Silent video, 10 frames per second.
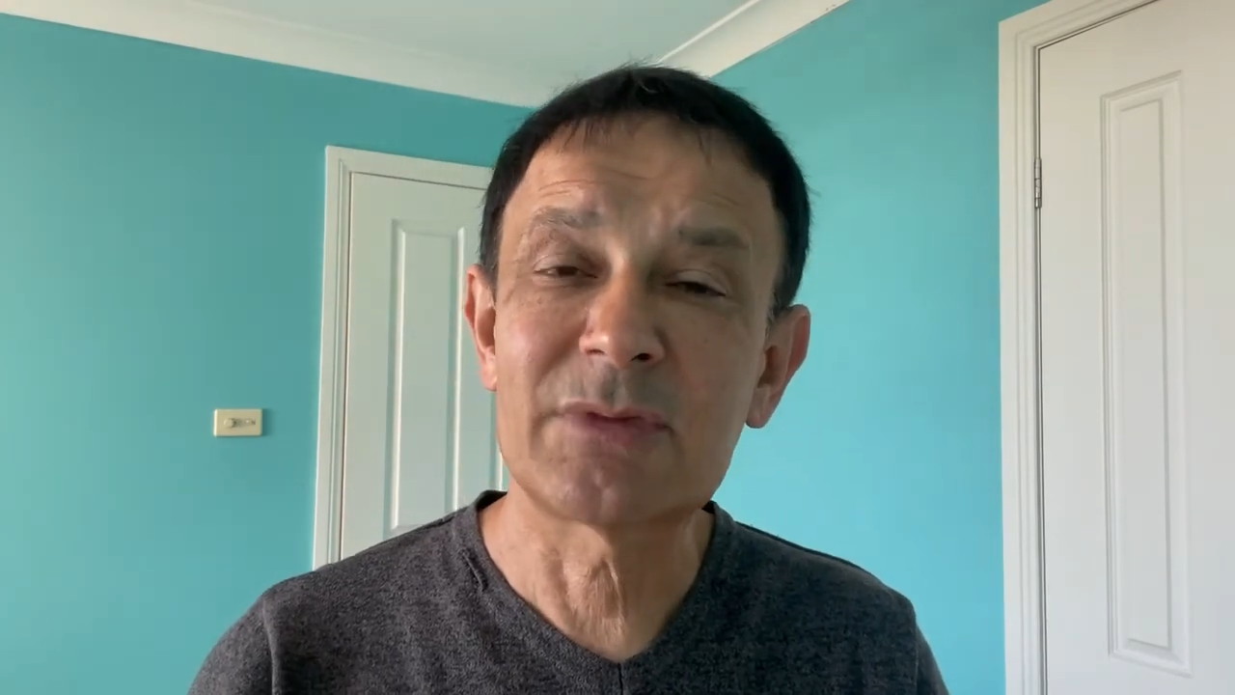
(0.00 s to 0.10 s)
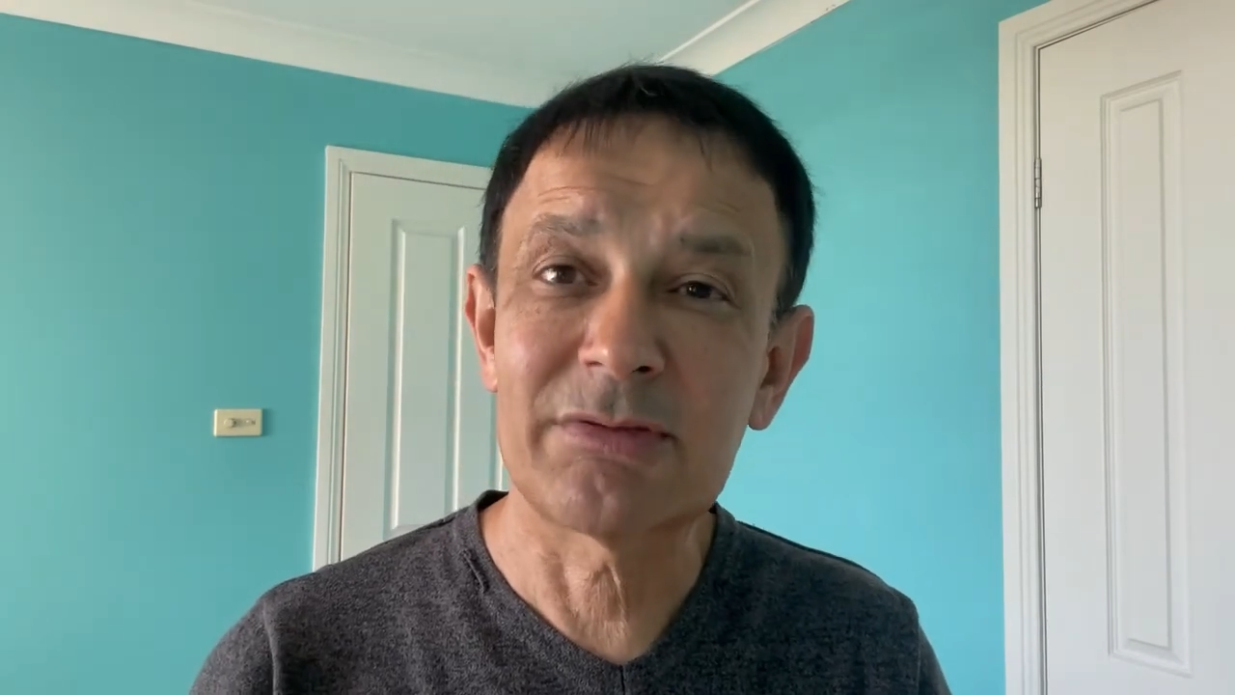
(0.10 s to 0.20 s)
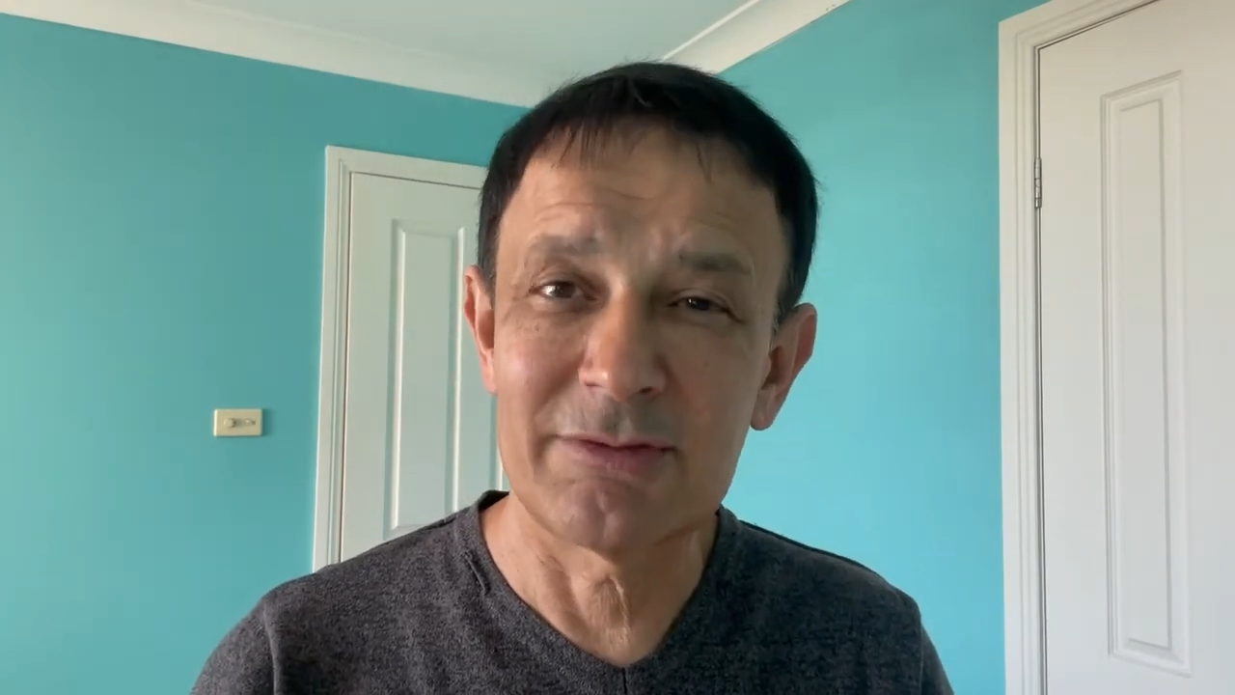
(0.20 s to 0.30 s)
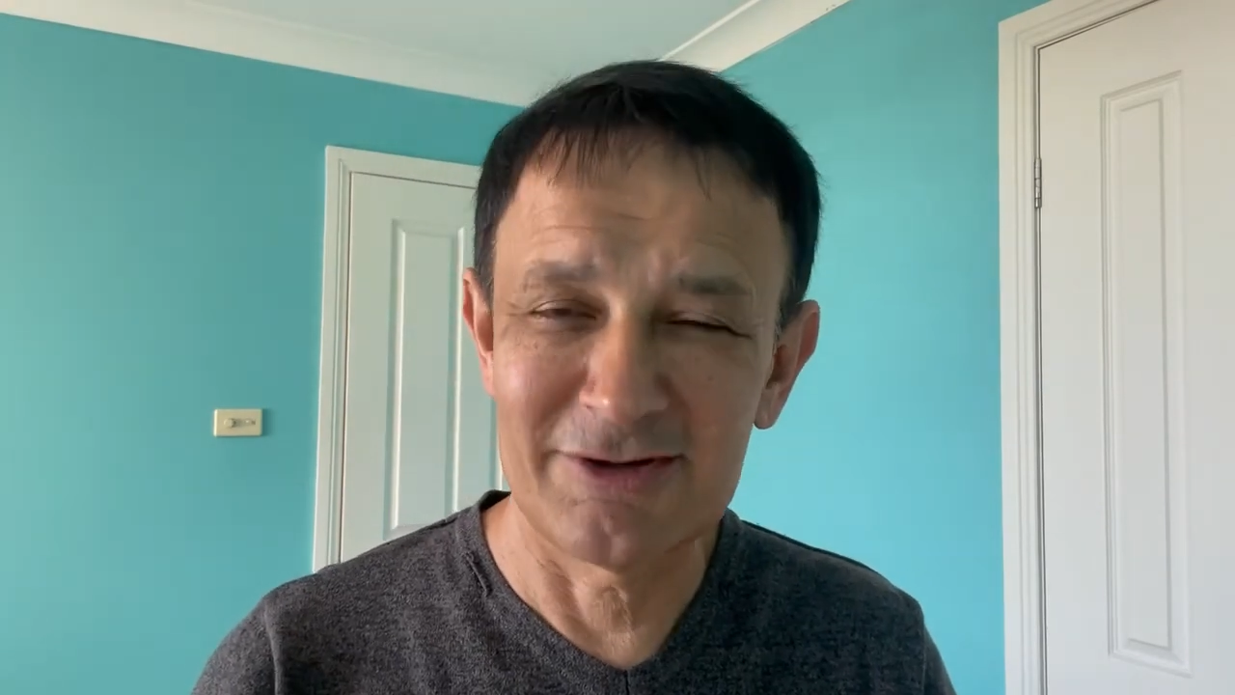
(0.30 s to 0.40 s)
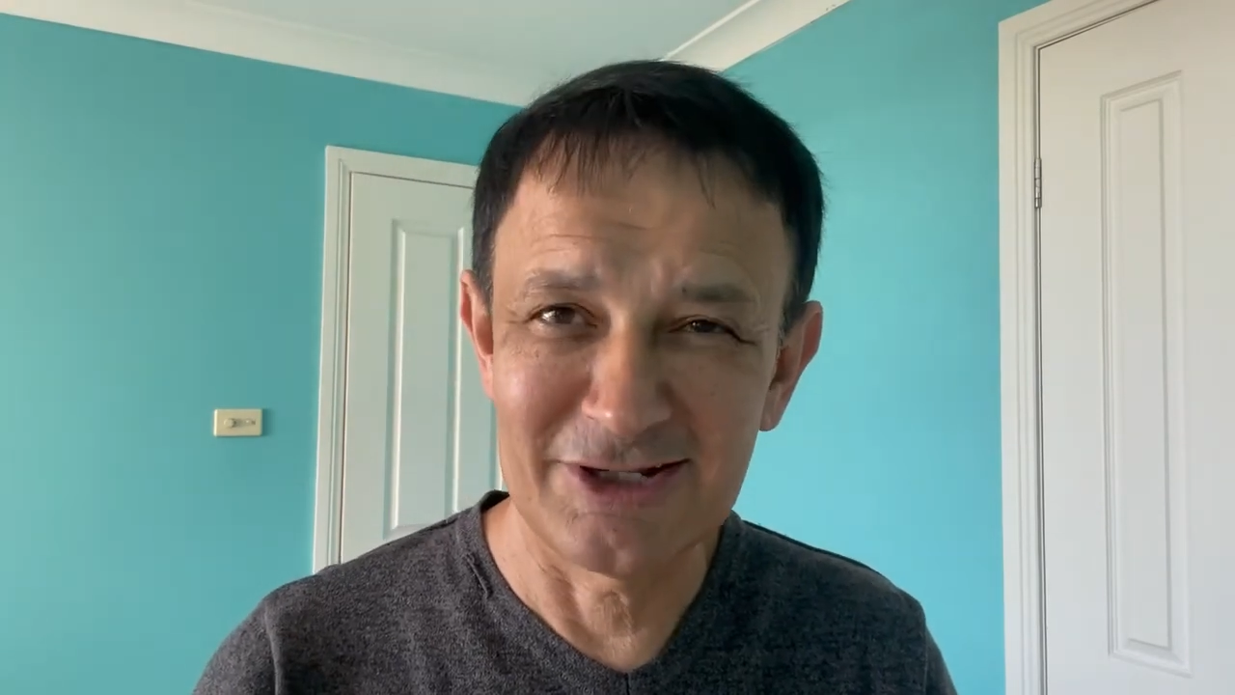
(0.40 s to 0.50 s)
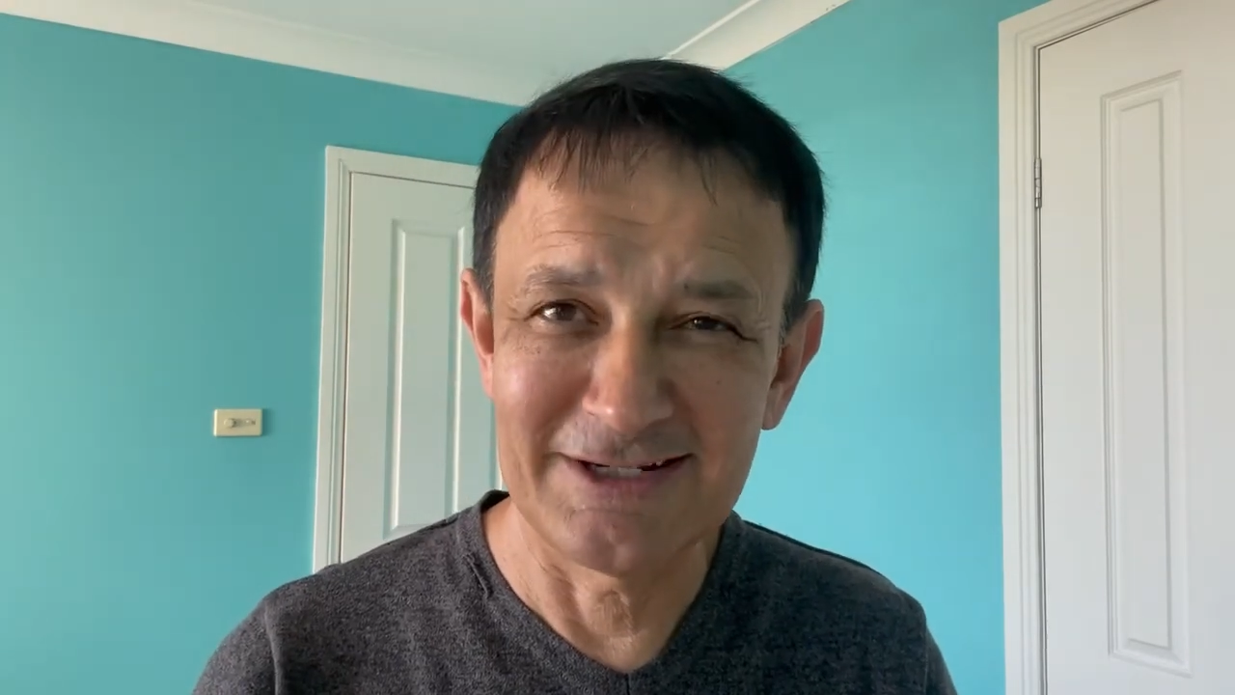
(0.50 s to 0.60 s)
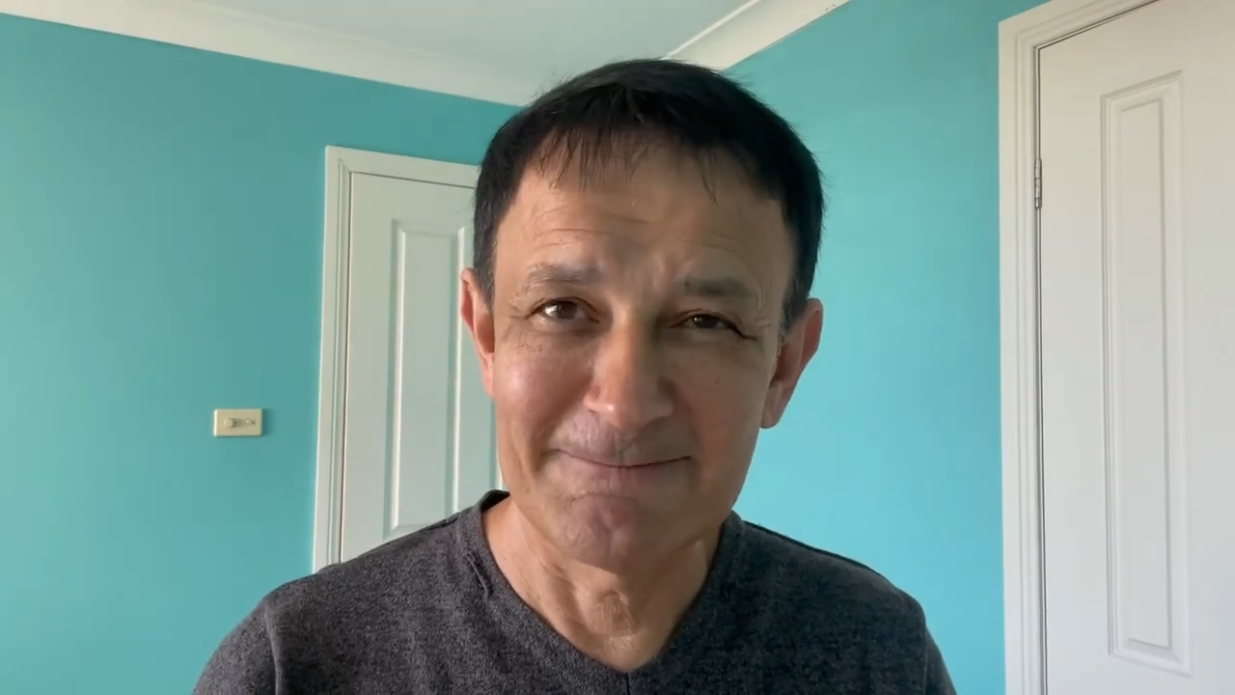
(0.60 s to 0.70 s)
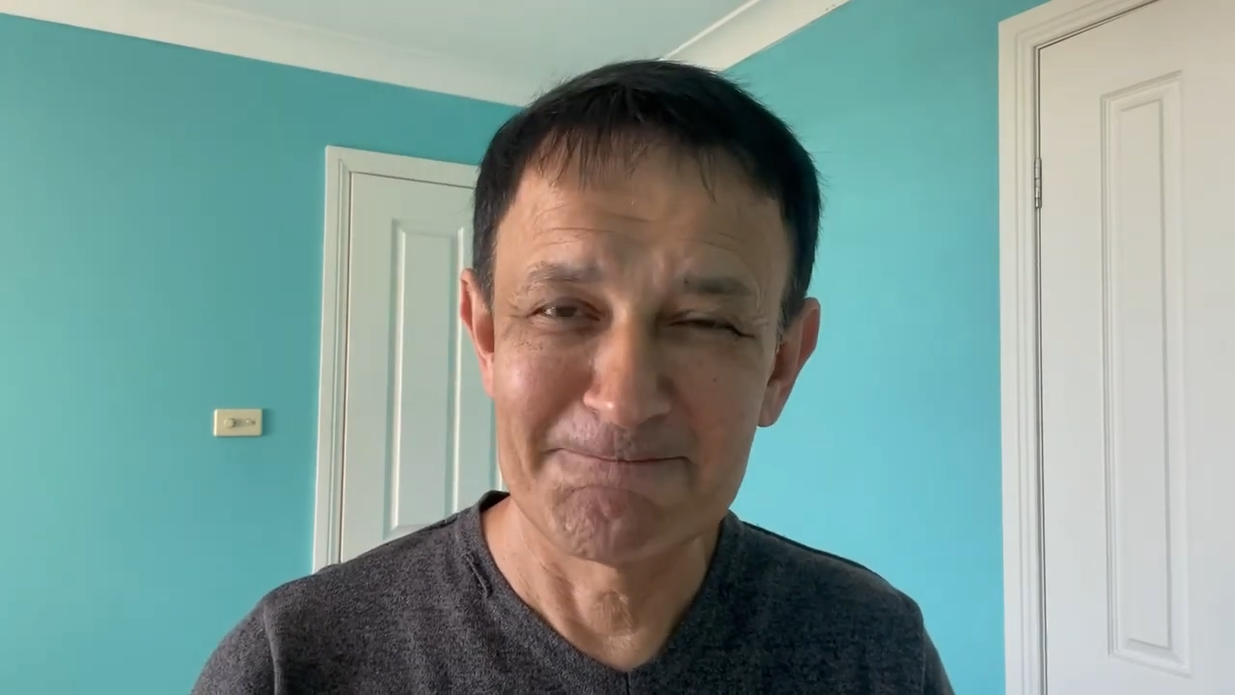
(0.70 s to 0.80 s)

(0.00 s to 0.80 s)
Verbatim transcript: 13.